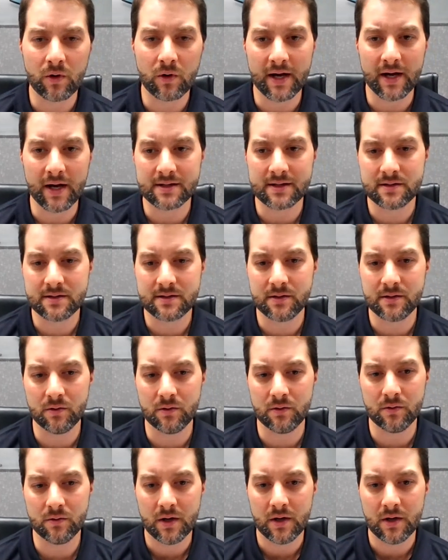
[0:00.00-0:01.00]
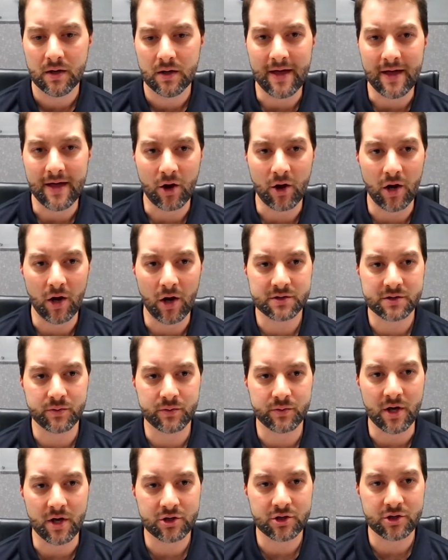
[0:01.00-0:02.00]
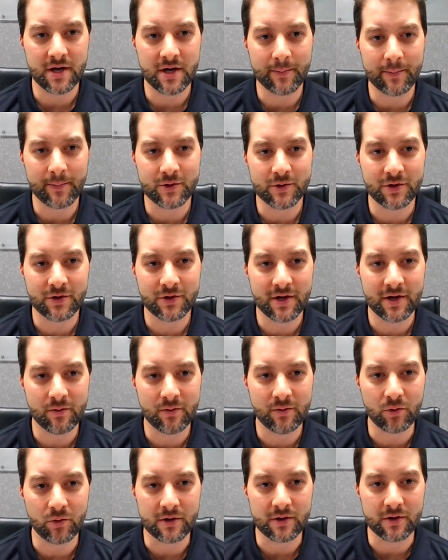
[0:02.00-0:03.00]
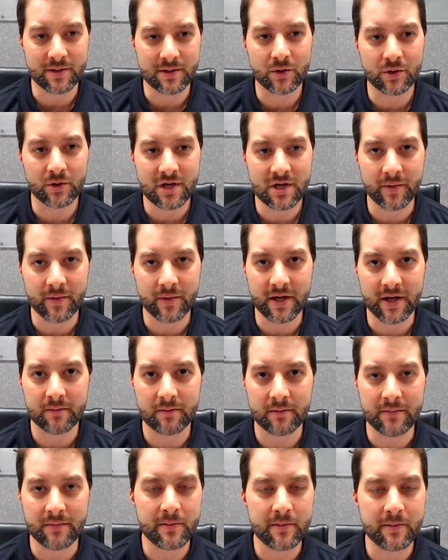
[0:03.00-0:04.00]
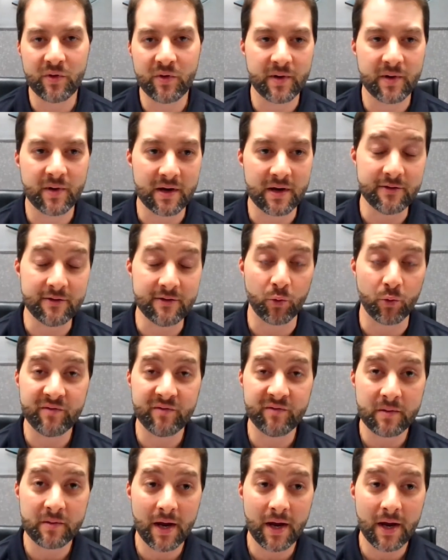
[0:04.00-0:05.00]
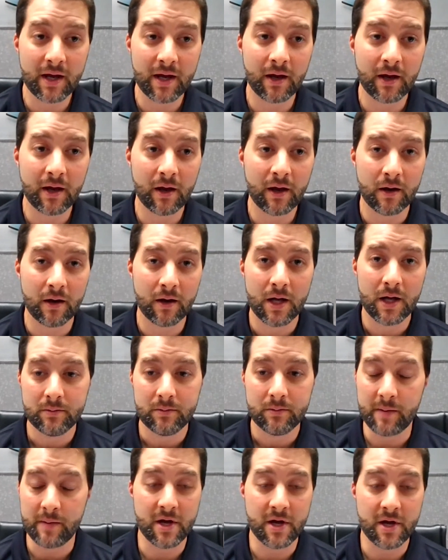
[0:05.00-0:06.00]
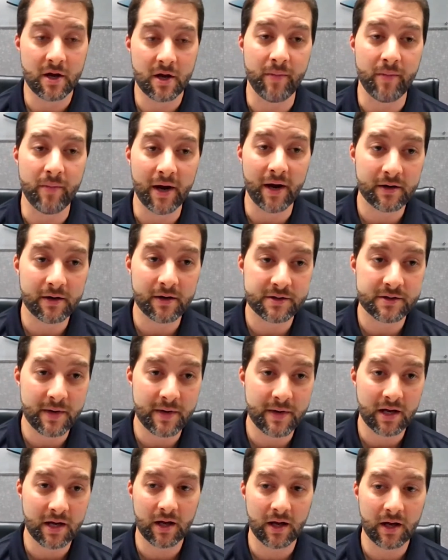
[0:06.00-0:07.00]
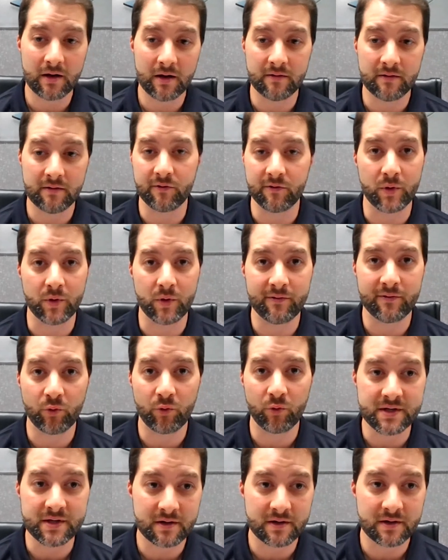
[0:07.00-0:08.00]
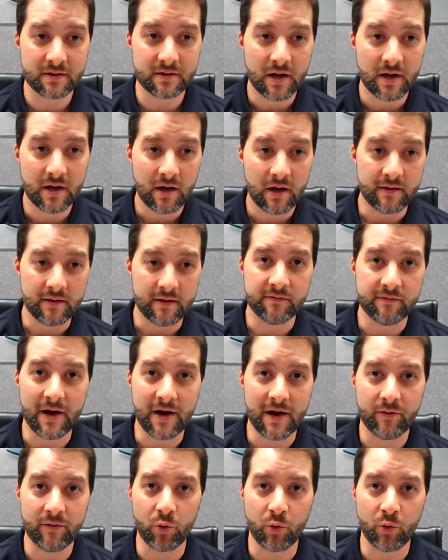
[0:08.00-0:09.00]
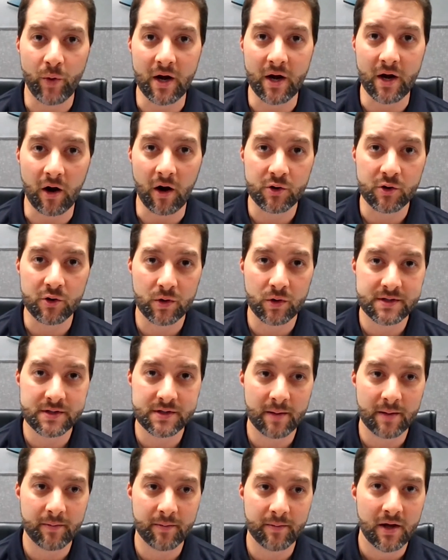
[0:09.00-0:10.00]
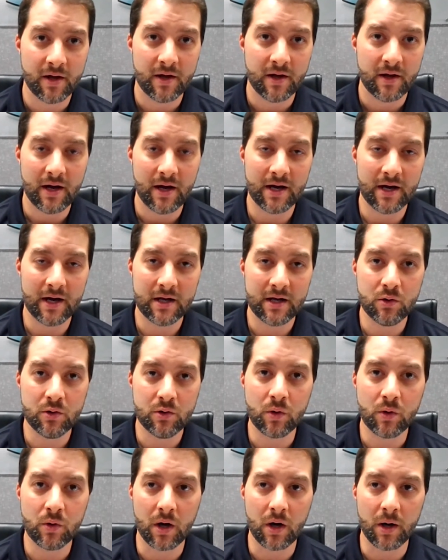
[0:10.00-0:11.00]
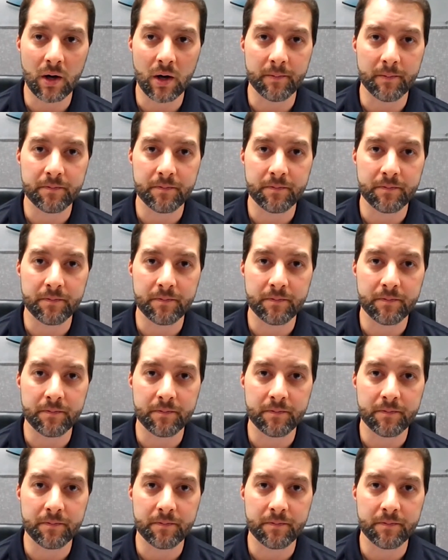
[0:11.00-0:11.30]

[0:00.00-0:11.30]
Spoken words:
more, I guess, to that cost reduction opportunity where if someone's coming in, maybe we've been making it, maybe a competitor's making it, and for whatever reason, they found their way to our doorstep. How do you,